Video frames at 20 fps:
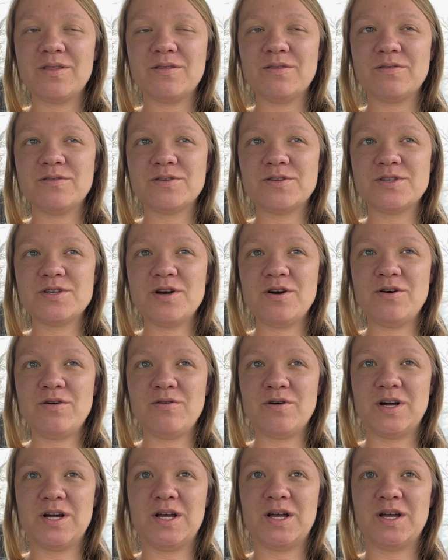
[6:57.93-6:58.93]

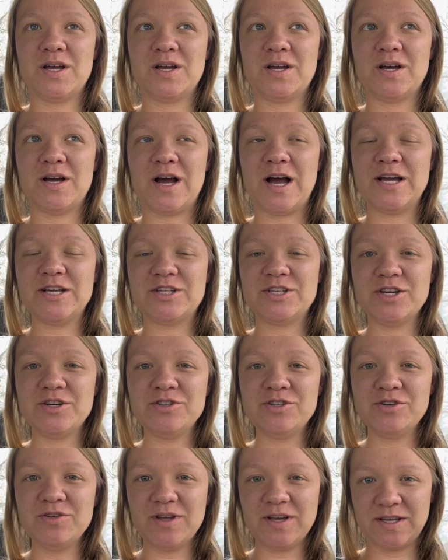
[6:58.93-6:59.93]
So I showed
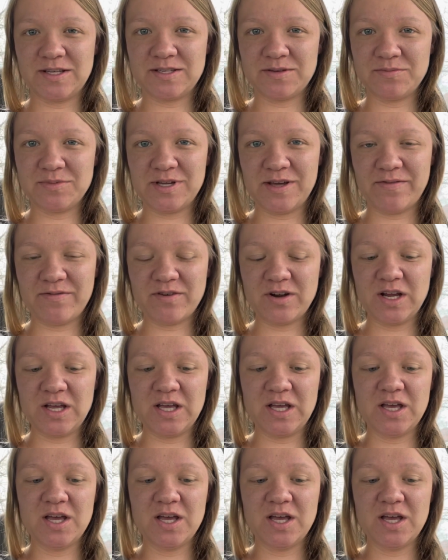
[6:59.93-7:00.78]
you like some different